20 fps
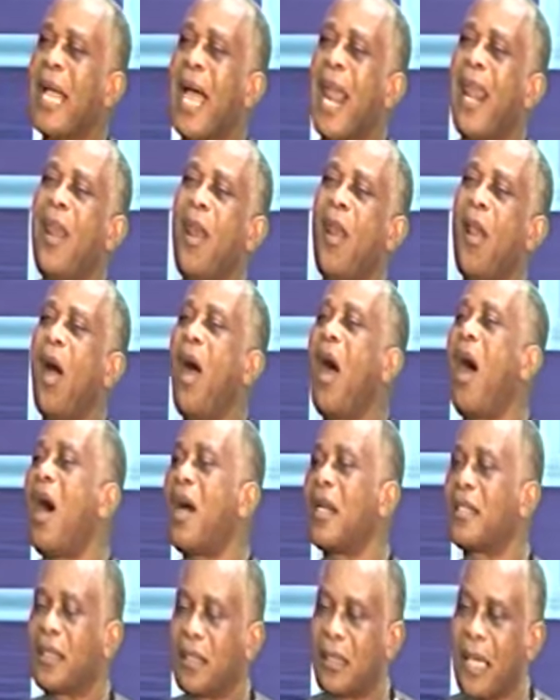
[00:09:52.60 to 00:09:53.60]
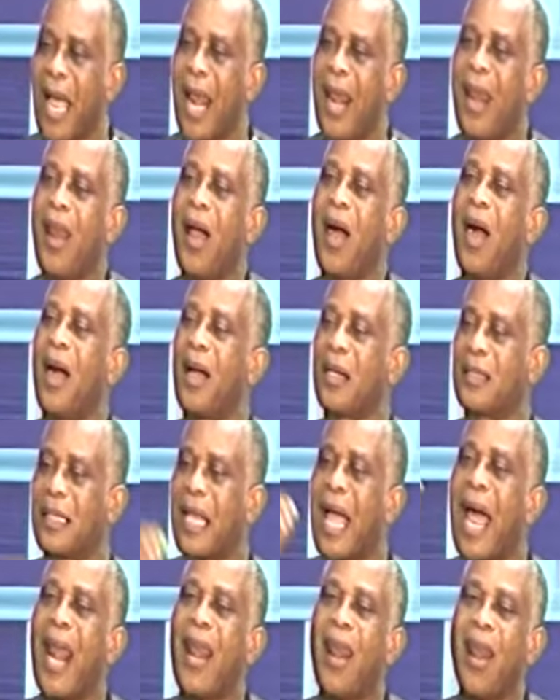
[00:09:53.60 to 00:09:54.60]
a lot, a lot,
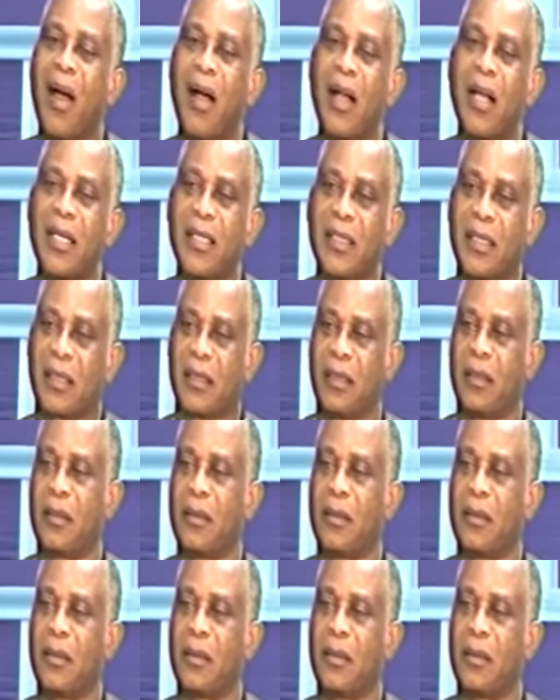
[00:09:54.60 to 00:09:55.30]
a lot